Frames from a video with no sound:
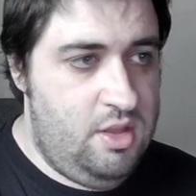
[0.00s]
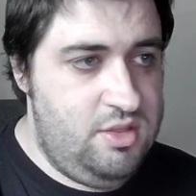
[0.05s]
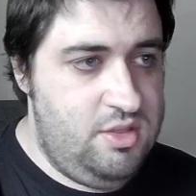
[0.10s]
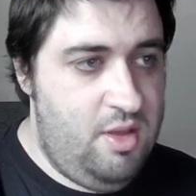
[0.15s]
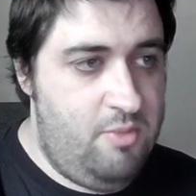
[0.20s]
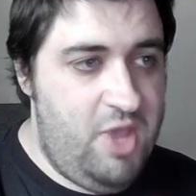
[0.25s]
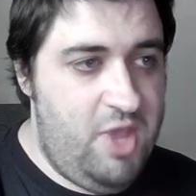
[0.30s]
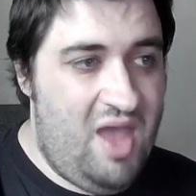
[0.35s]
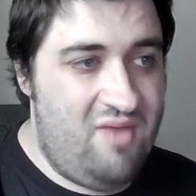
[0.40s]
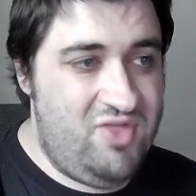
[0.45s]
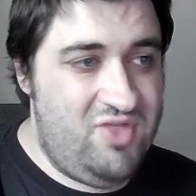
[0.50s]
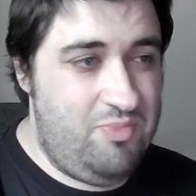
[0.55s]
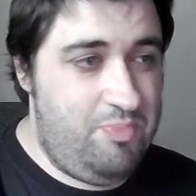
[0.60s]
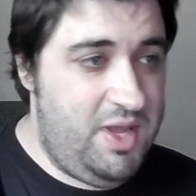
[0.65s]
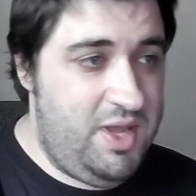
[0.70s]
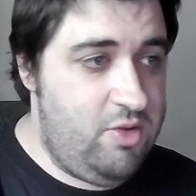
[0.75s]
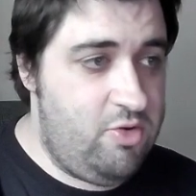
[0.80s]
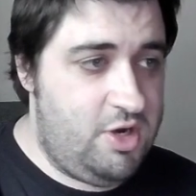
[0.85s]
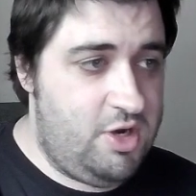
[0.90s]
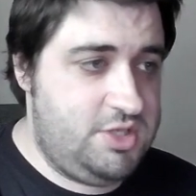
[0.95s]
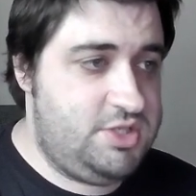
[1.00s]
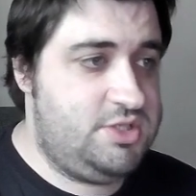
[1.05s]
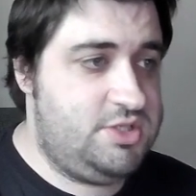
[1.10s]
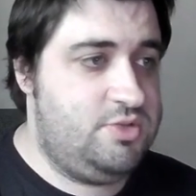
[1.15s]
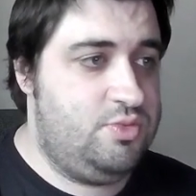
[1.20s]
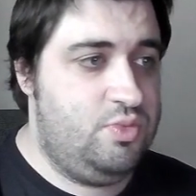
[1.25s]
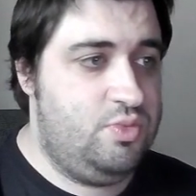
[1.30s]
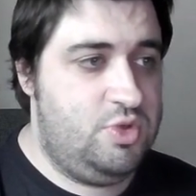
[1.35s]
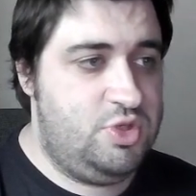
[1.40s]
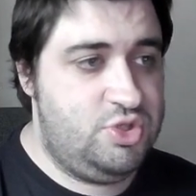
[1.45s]
Then we have the
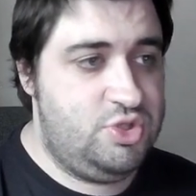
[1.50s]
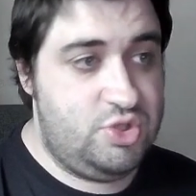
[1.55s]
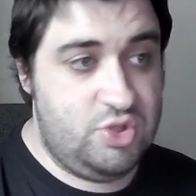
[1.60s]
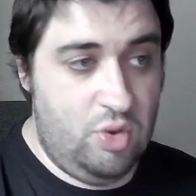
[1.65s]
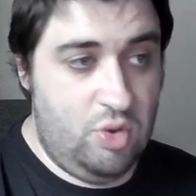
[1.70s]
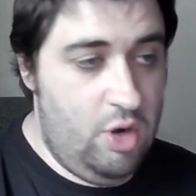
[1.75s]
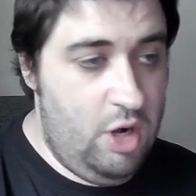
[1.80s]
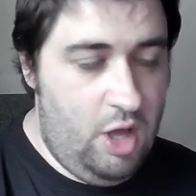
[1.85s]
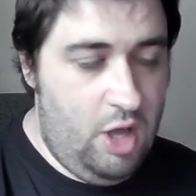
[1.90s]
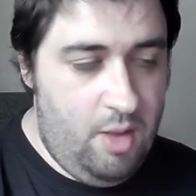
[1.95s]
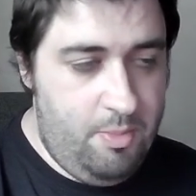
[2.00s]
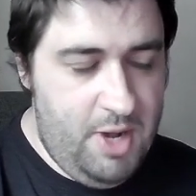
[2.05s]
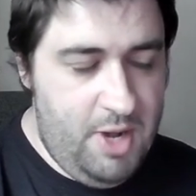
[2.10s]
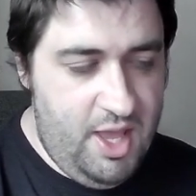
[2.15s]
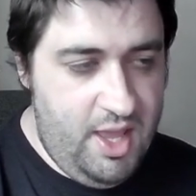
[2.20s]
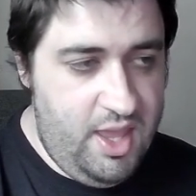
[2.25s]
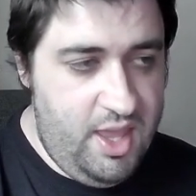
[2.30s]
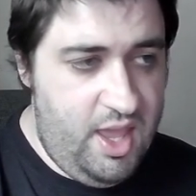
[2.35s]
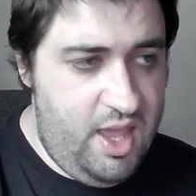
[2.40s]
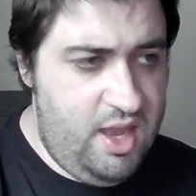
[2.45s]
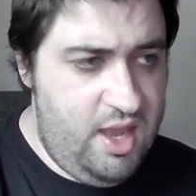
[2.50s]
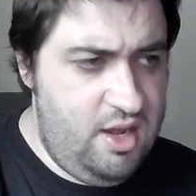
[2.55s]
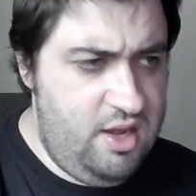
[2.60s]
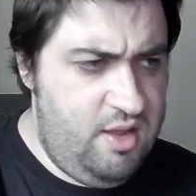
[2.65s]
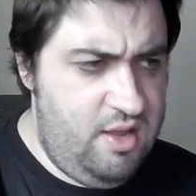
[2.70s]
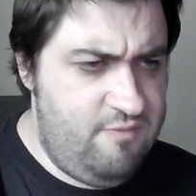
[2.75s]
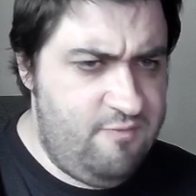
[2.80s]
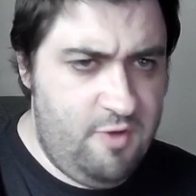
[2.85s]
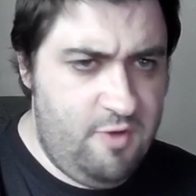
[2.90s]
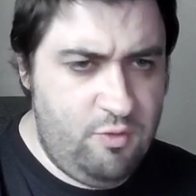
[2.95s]
Beerus, which saw a lot of play in
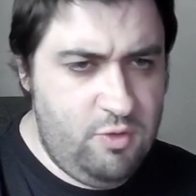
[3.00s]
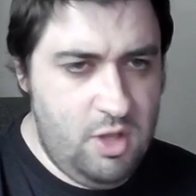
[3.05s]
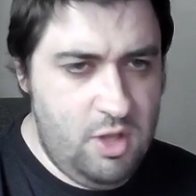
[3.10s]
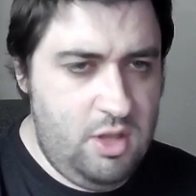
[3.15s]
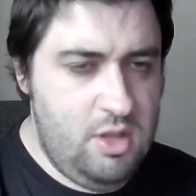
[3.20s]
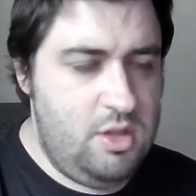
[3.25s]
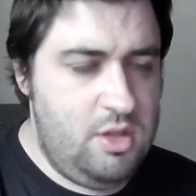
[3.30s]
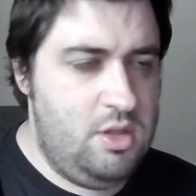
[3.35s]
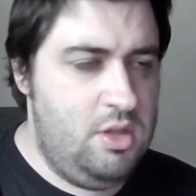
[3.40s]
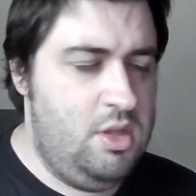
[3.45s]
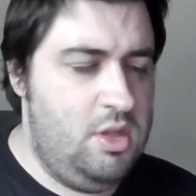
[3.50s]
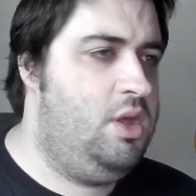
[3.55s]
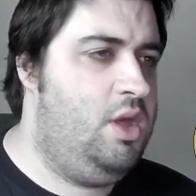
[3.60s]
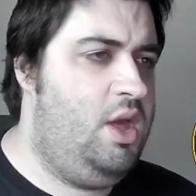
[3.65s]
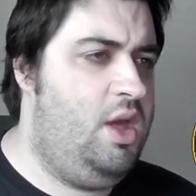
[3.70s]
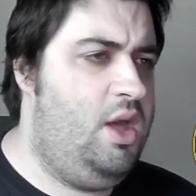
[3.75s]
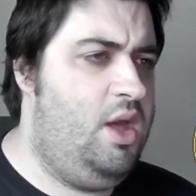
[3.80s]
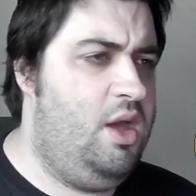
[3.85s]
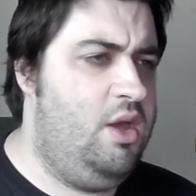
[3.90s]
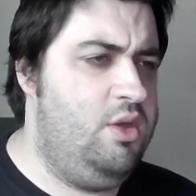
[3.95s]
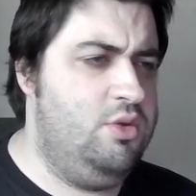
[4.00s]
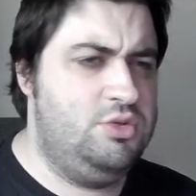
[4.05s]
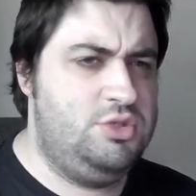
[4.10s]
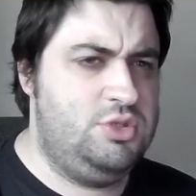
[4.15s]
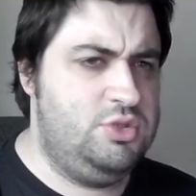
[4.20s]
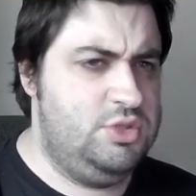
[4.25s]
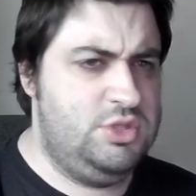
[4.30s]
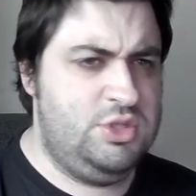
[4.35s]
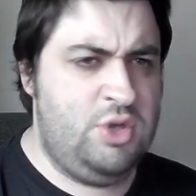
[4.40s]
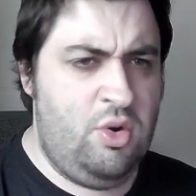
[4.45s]
Invoker. I
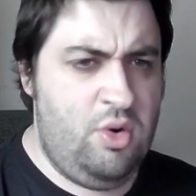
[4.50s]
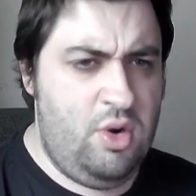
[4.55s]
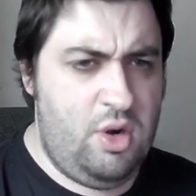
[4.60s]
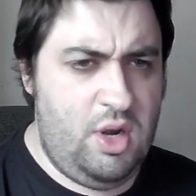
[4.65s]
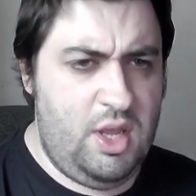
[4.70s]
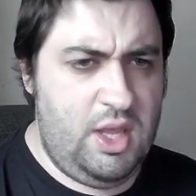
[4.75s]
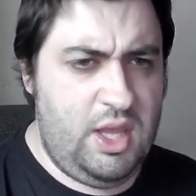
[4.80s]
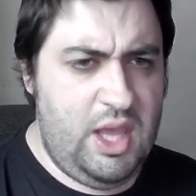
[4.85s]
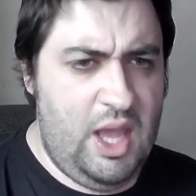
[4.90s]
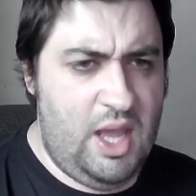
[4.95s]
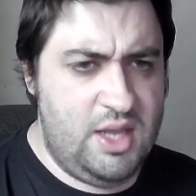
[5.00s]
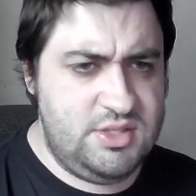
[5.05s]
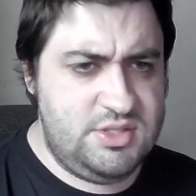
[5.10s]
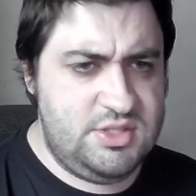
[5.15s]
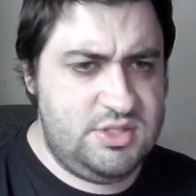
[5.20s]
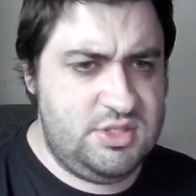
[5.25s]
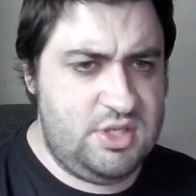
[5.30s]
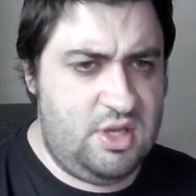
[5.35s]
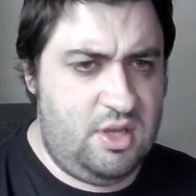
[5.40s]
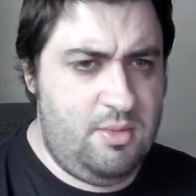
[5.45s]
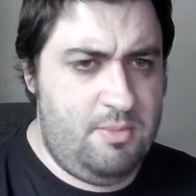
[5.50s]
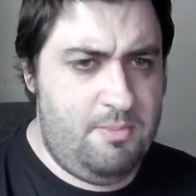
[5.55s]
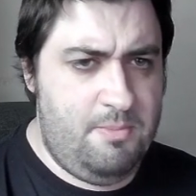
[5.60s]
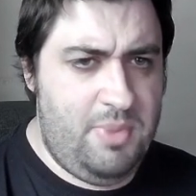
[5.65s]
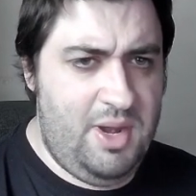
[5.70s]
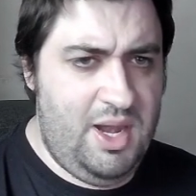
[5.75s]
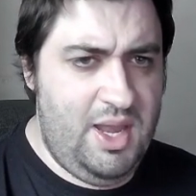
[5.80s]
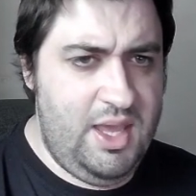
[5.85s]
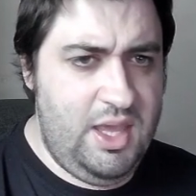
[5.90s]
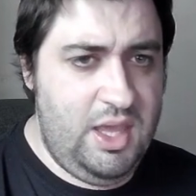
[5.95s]
also saw it get some
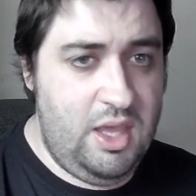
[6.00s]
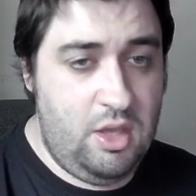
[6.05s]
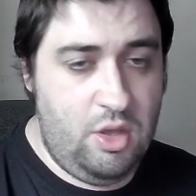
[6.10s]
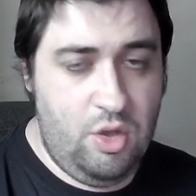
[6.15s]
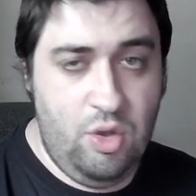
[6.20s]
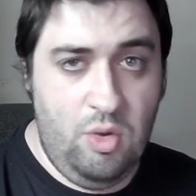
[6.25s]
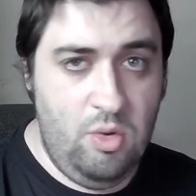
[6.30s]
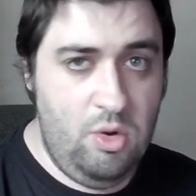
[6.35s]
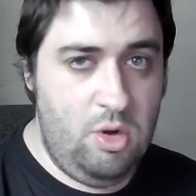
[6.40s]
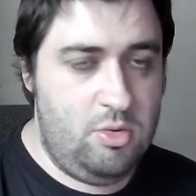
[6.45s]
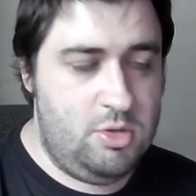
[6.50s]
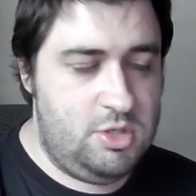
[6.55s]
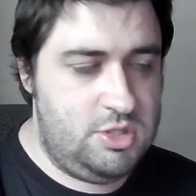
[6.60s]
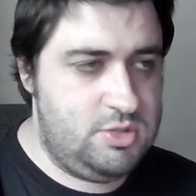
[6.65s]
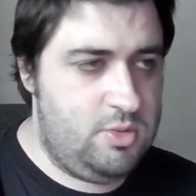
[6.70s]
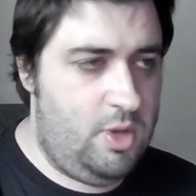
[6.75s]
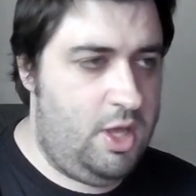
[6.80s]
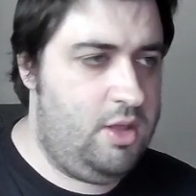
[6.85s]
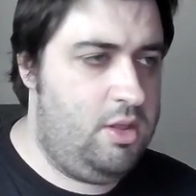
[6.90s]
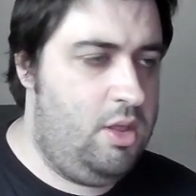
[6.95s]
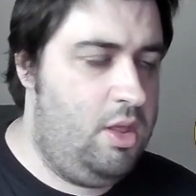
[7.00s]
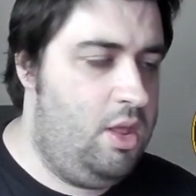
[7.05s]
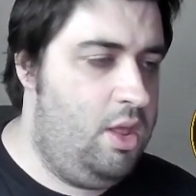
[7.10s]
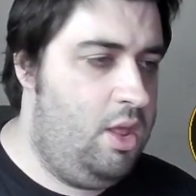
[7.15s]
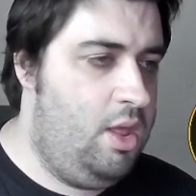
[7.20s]
play in Cooler as well.